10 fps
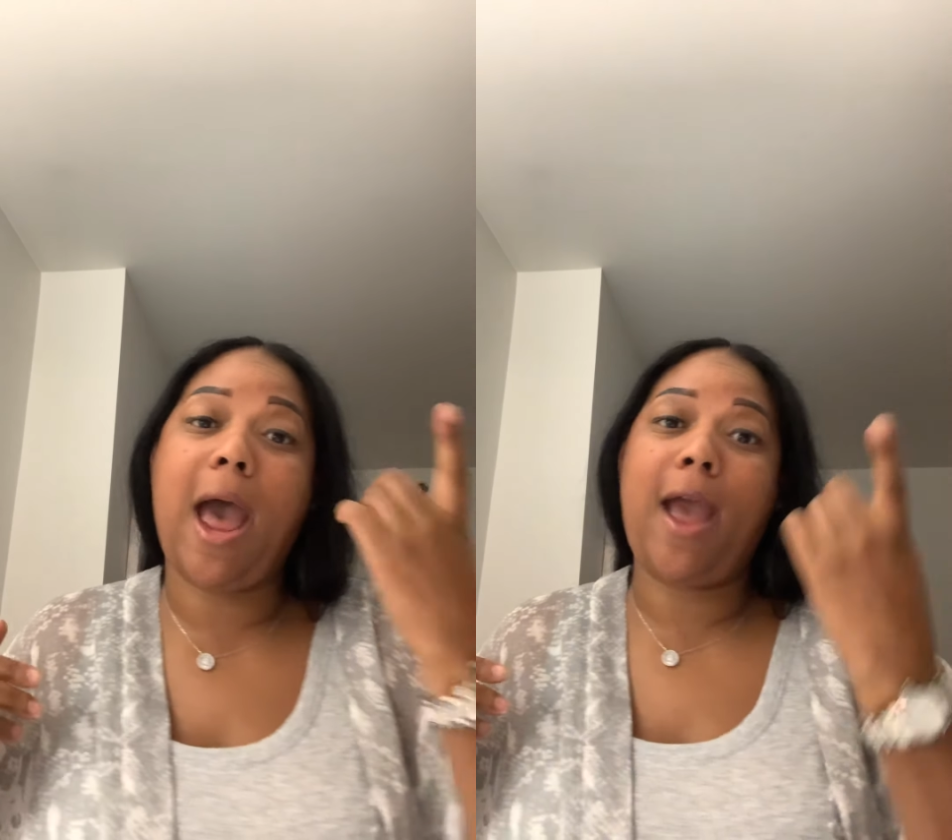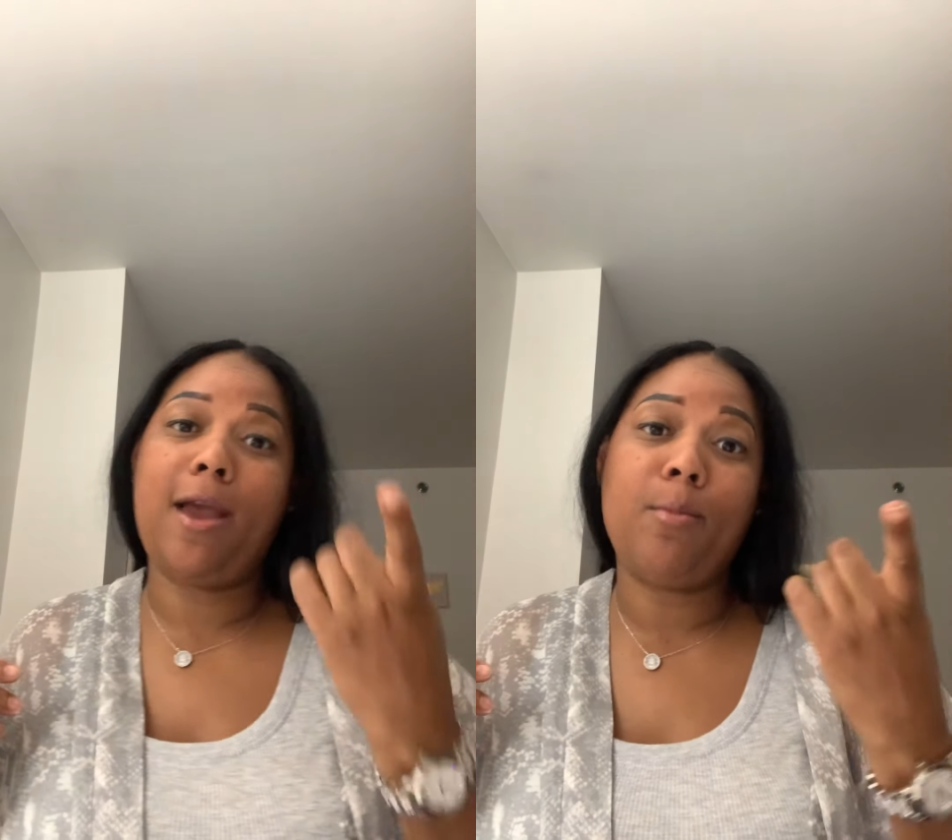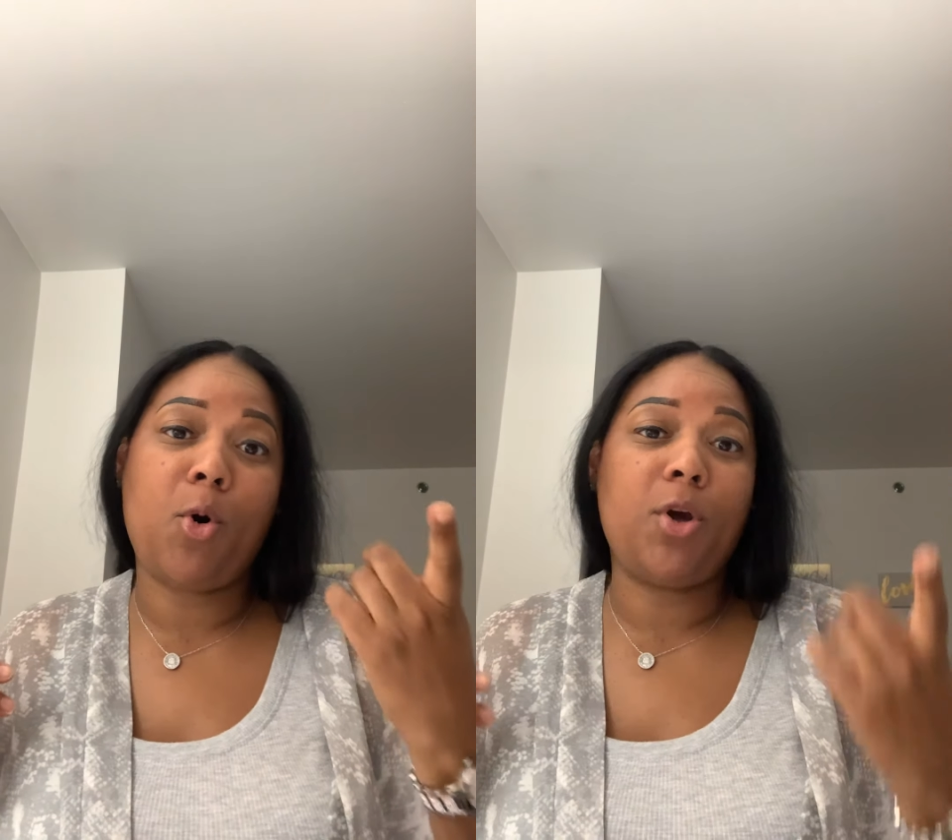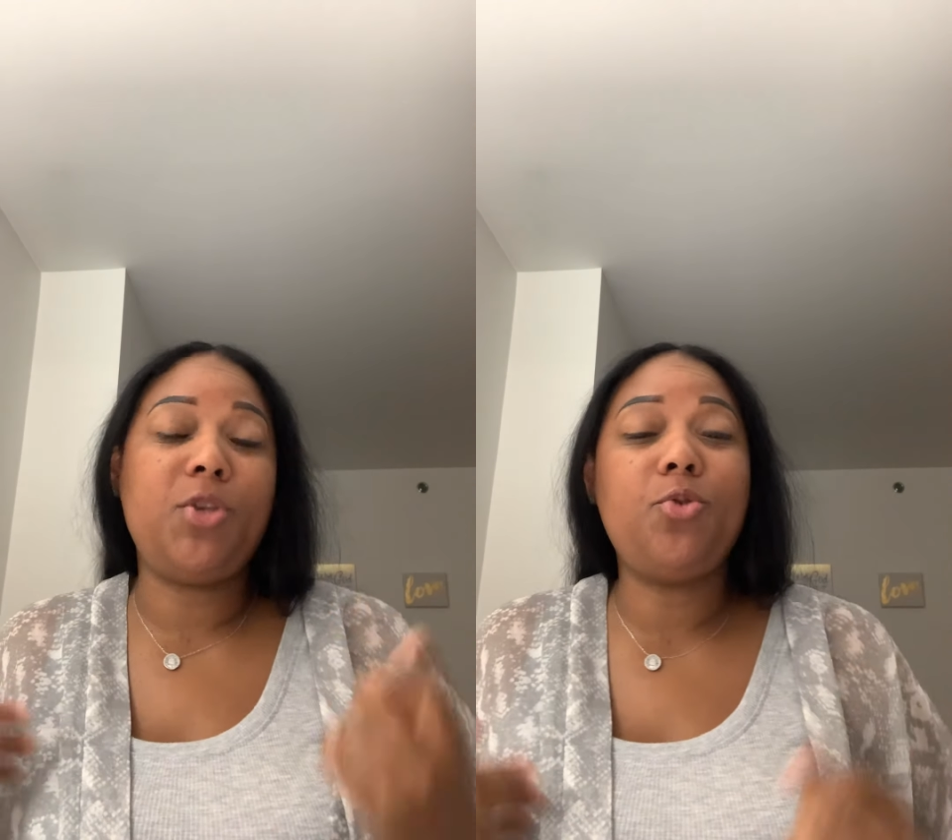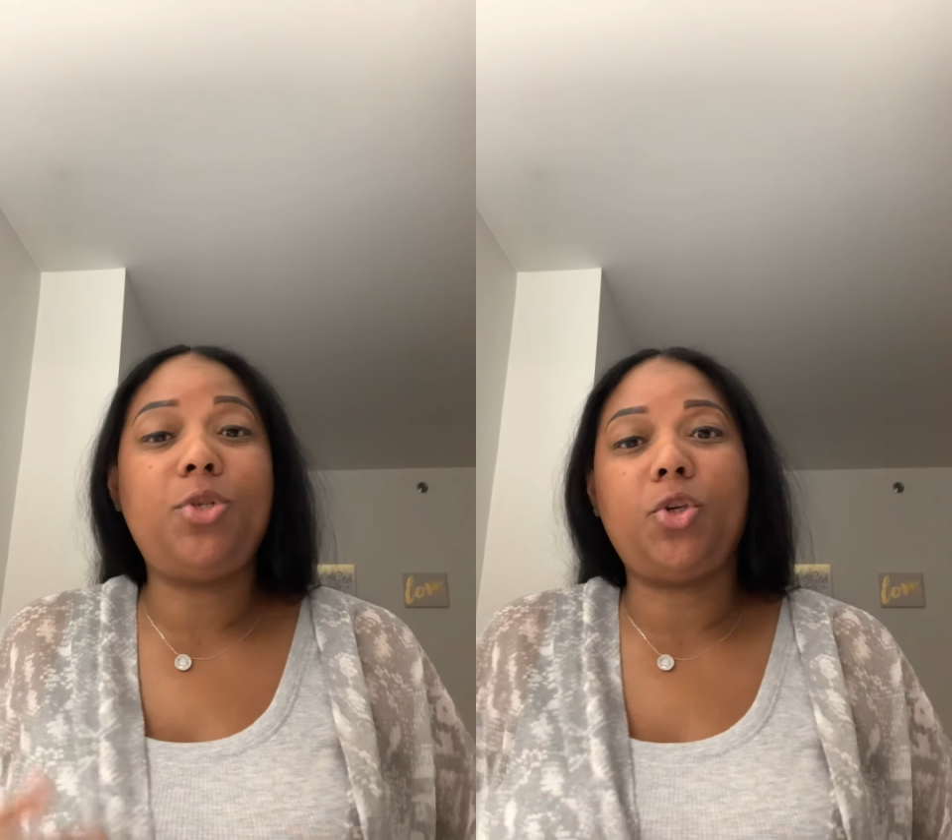I am on
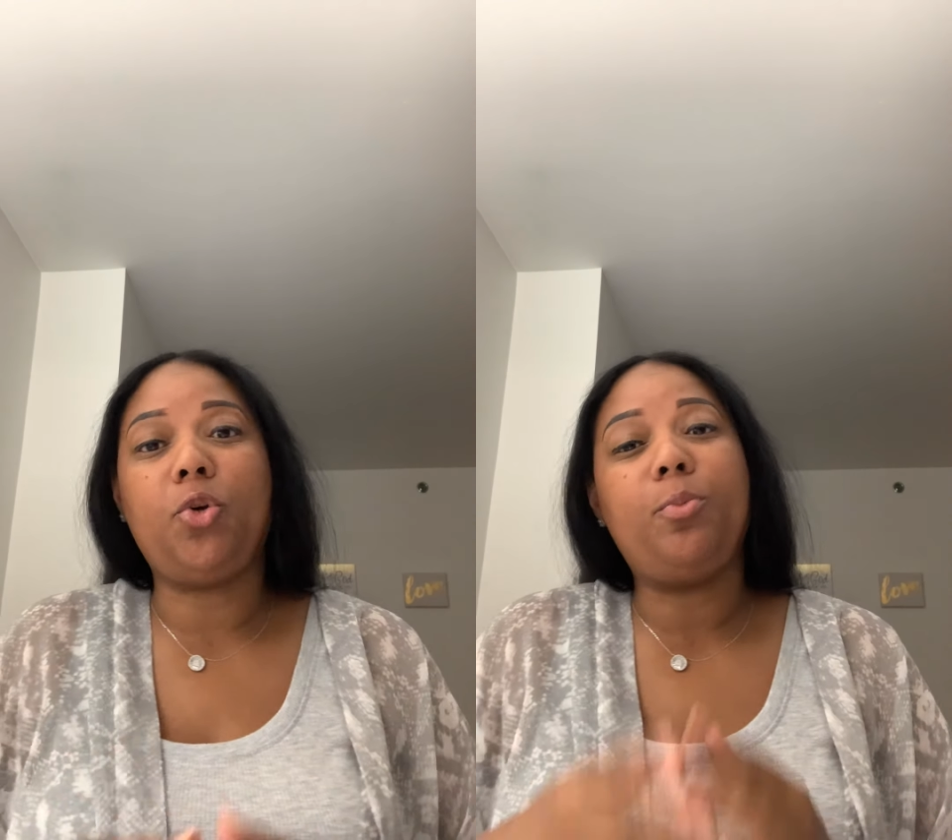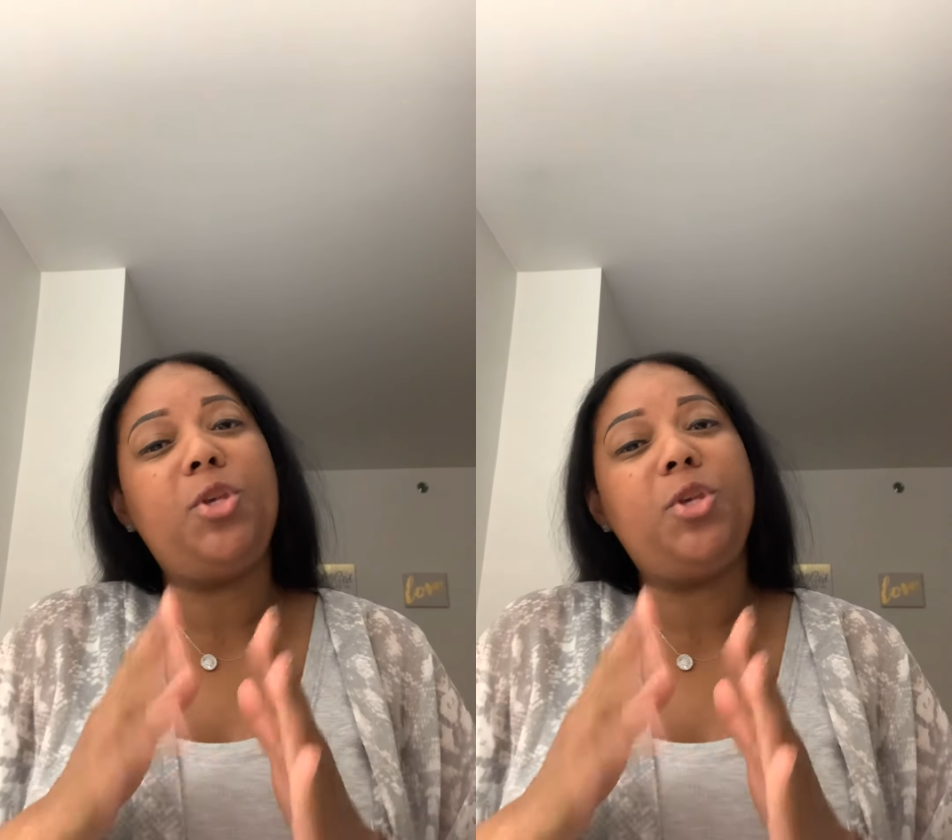YouTube.